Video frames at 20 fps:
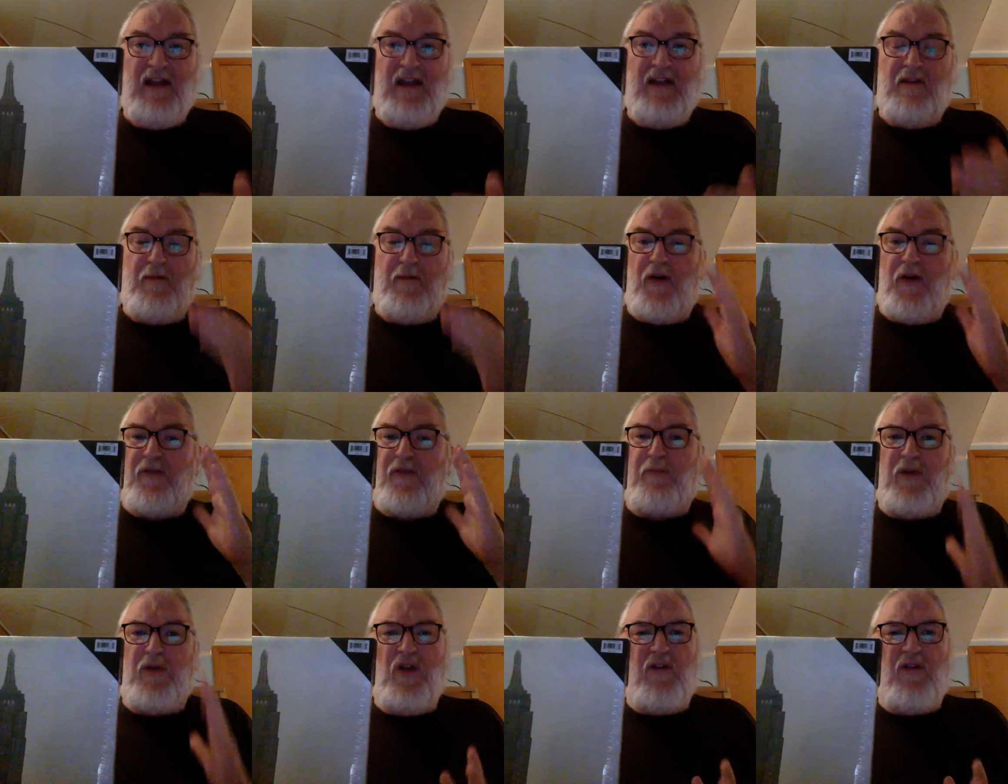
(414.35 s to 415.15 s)
the most
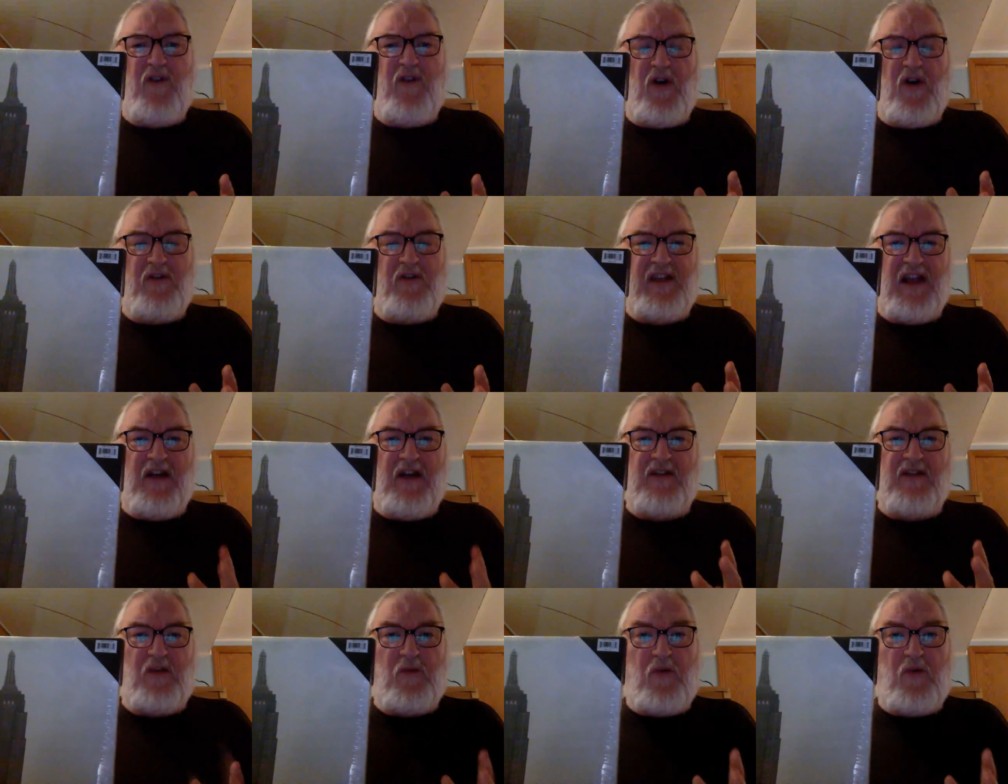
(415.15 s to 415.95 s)
beautiful hotel
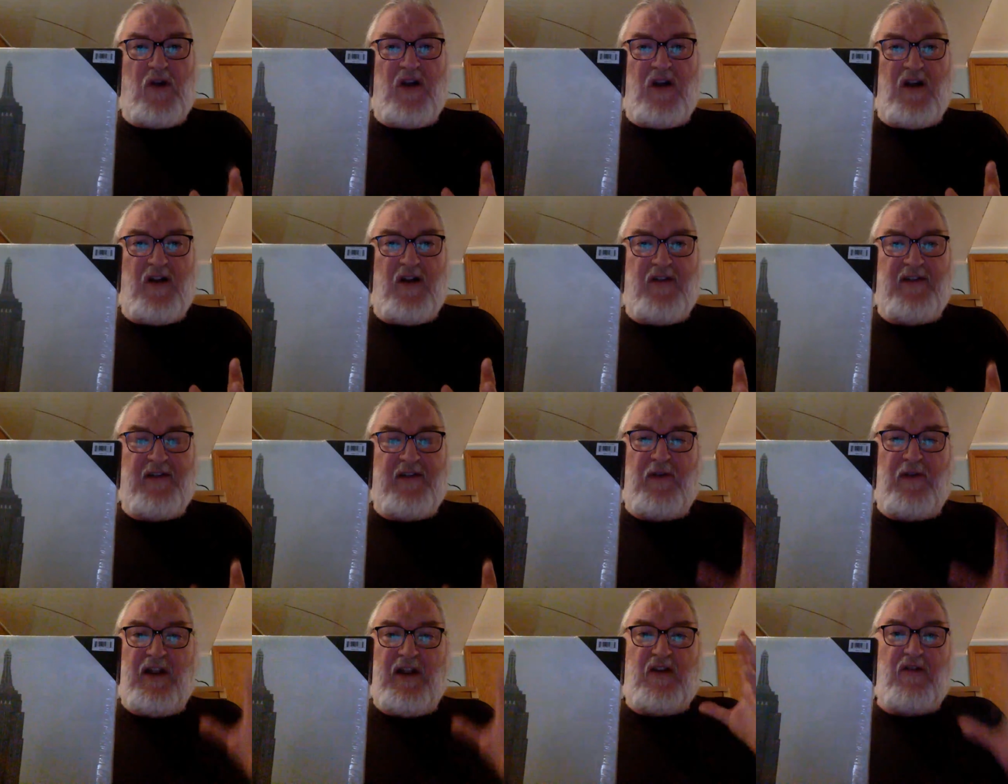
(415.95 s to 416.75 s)
in the world, to
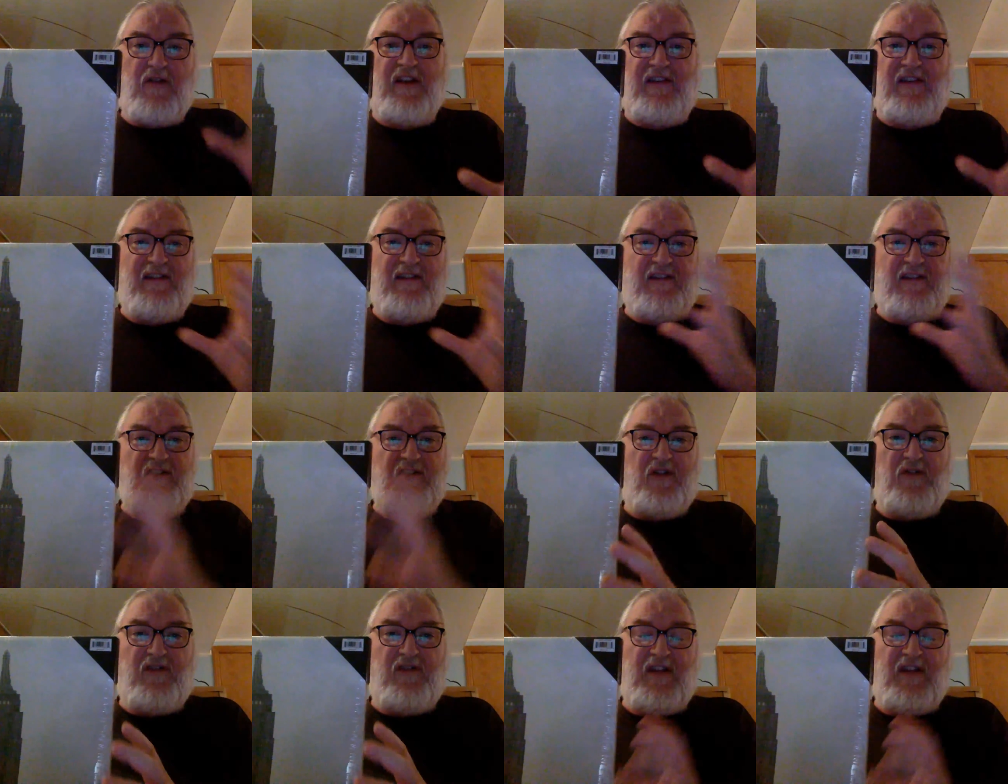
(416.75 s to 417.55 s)
bring Christians and
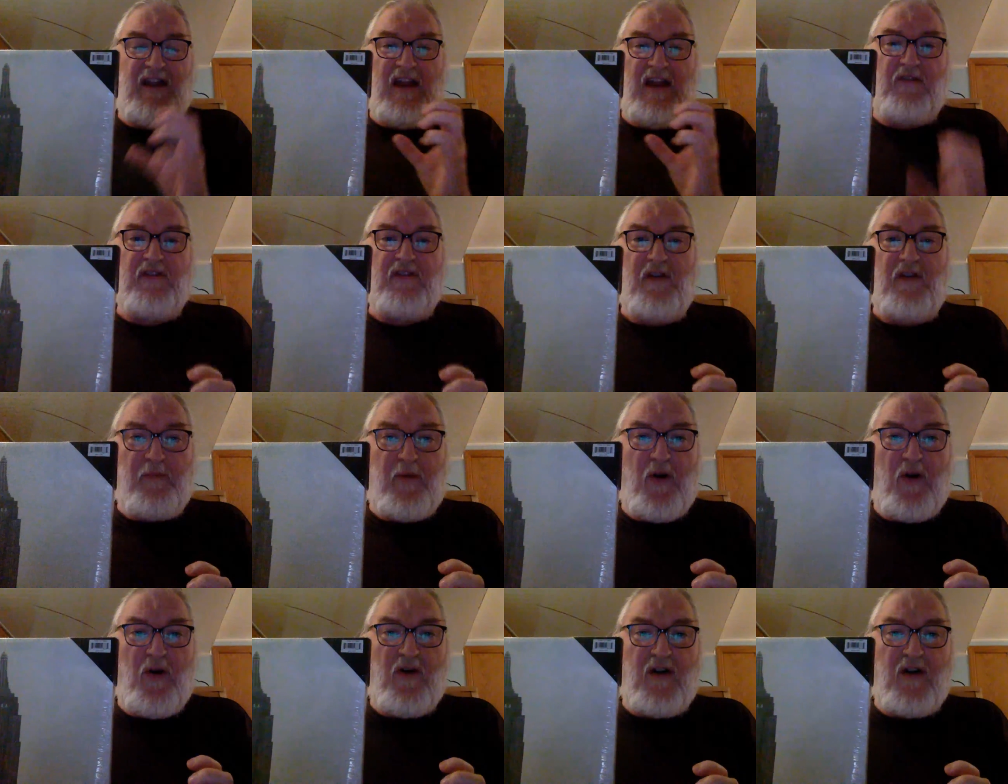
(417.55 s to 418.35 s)
Jews together on the
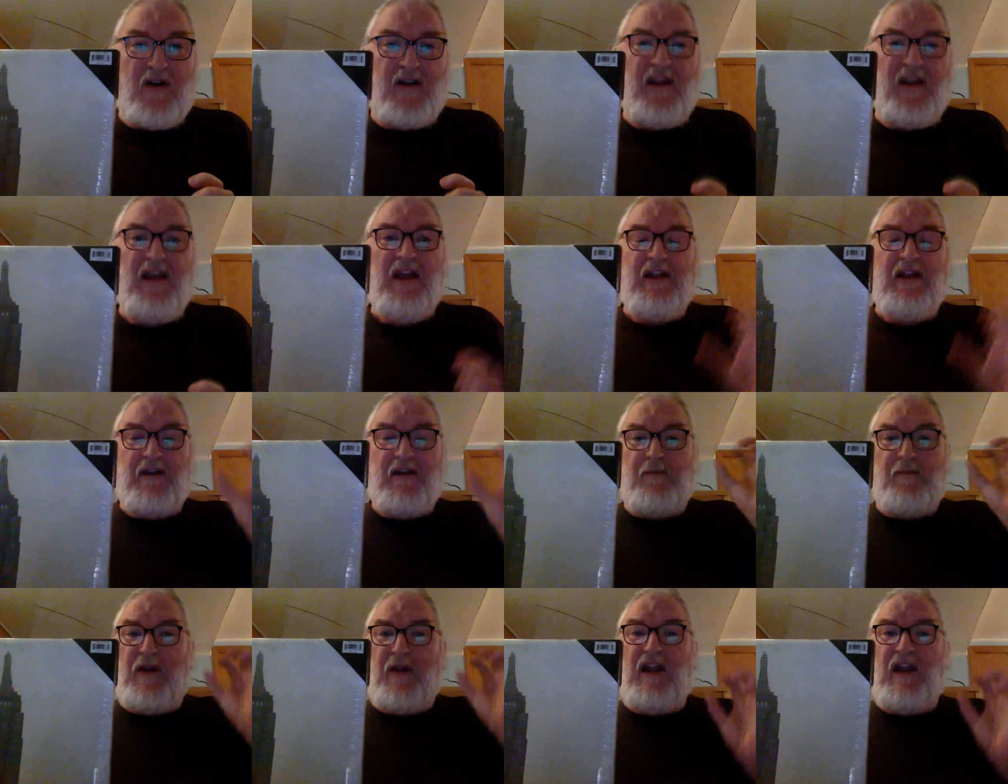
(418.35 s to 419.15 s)
board, to
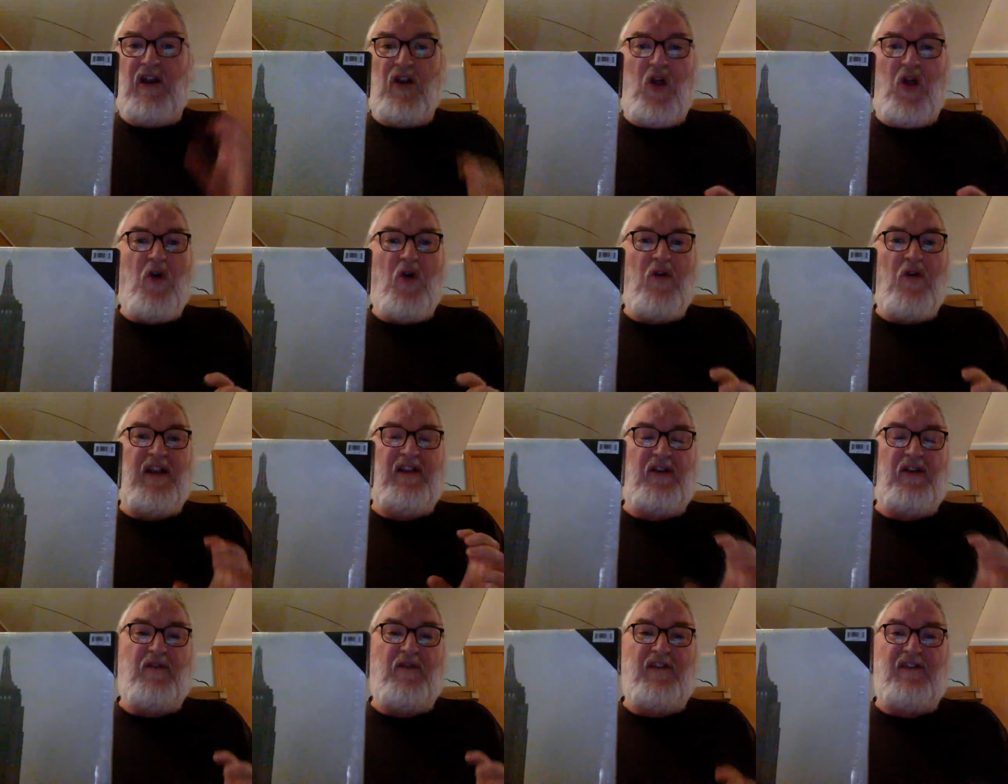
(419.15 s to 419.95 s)
bring glory
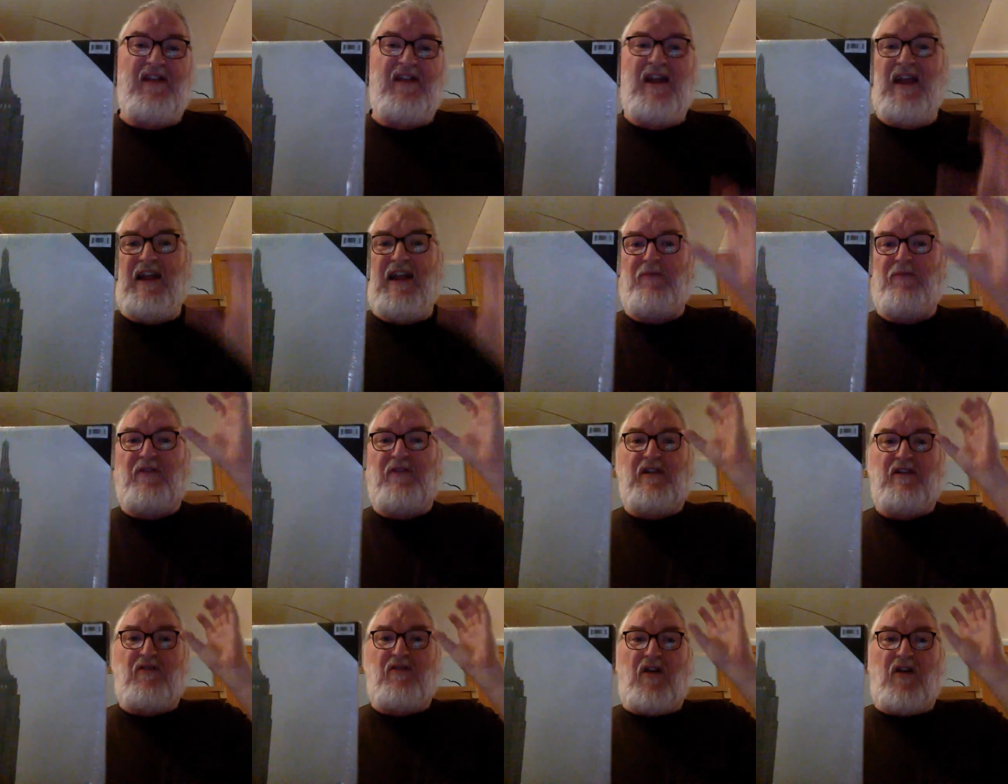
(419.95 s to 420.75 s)
to his name, to
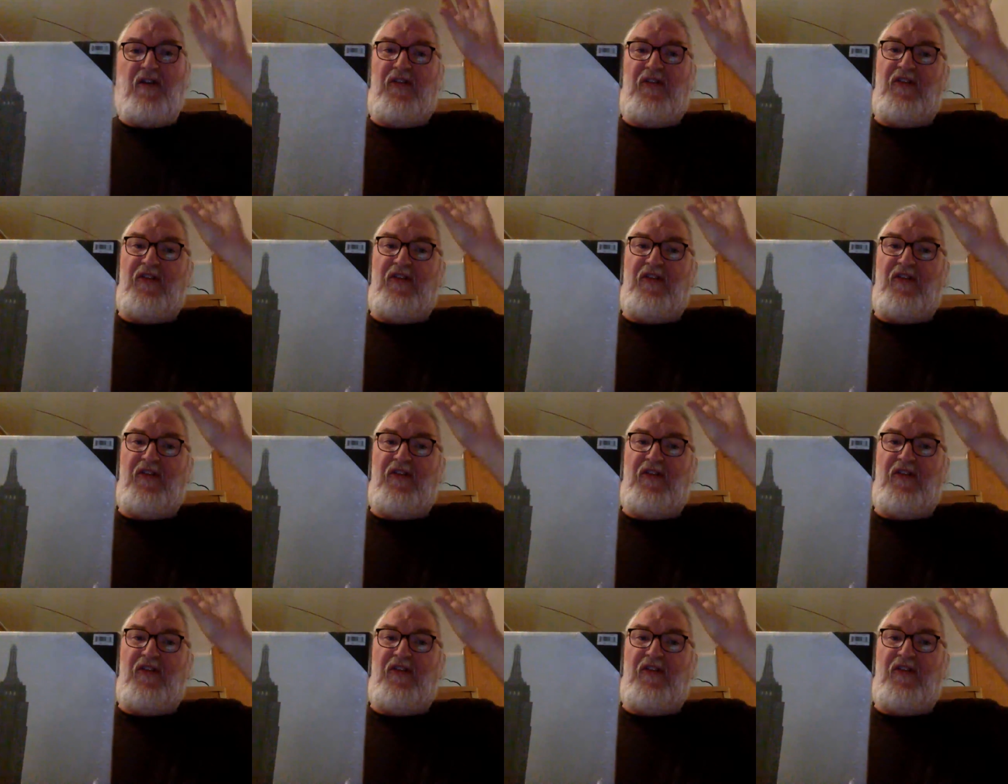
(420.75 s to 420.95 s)
cause